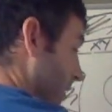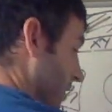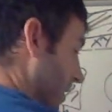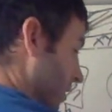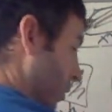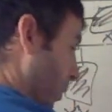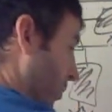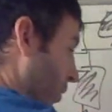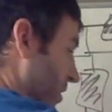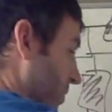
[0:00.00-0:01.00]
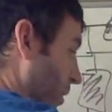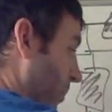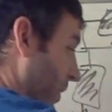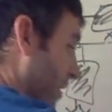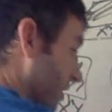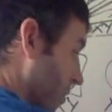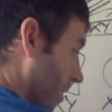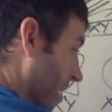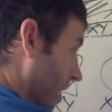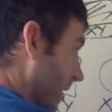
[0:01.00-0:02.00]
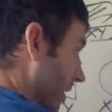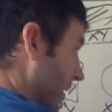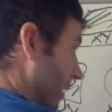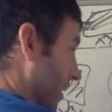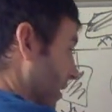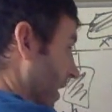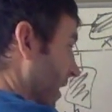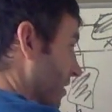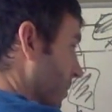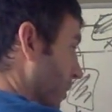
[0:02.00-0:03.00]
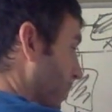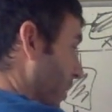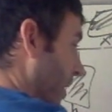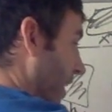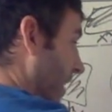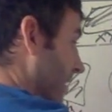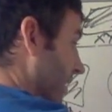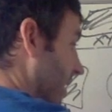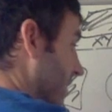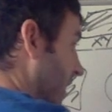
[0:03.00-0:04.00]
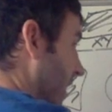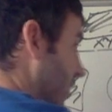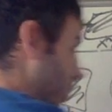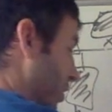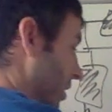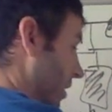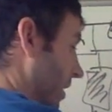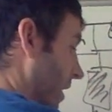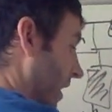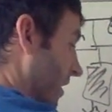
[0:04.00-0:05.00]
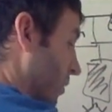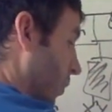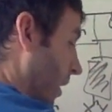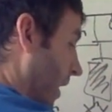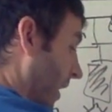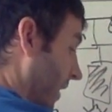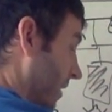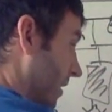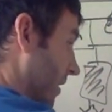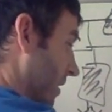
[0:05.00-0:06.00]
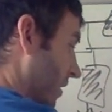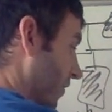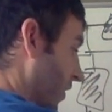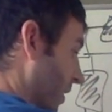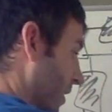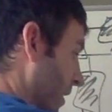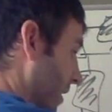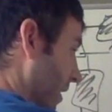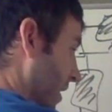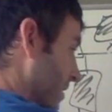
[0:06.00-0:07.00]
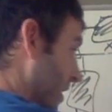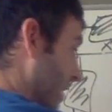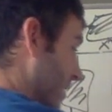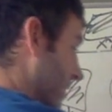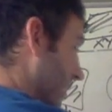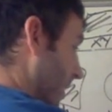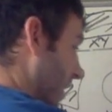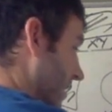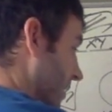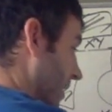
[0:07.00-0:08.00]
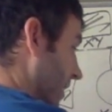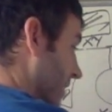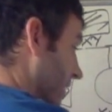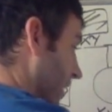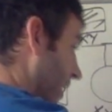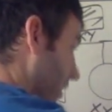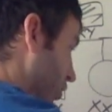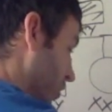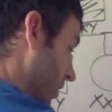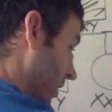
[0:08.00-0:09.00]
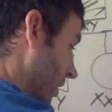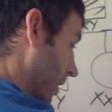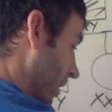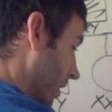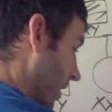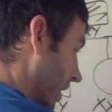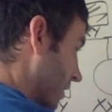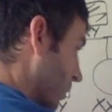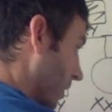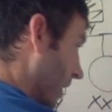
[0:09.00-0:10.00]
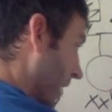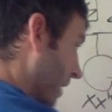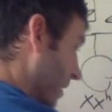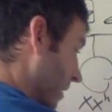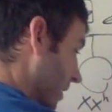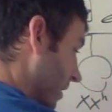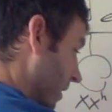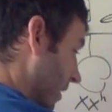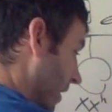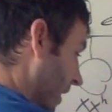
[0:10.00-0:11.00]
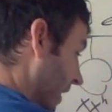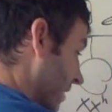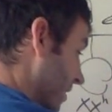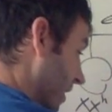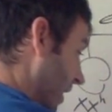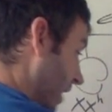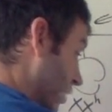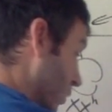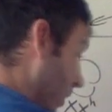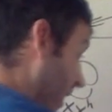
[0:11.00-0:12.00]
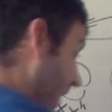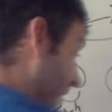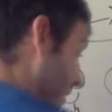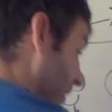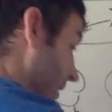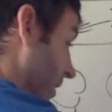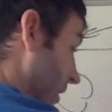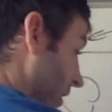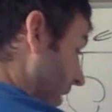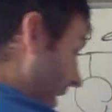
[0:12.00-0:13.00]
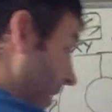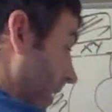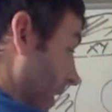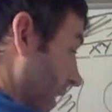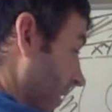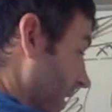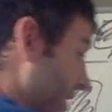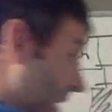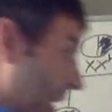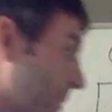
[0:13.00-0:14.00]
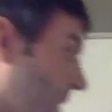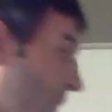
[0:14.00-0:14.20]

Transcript: So let's do one more small Punnett square. Okay, so I'm going to put XXH, XY, then fill it in, XX, XXH, XY, XHY. Okay, now this time,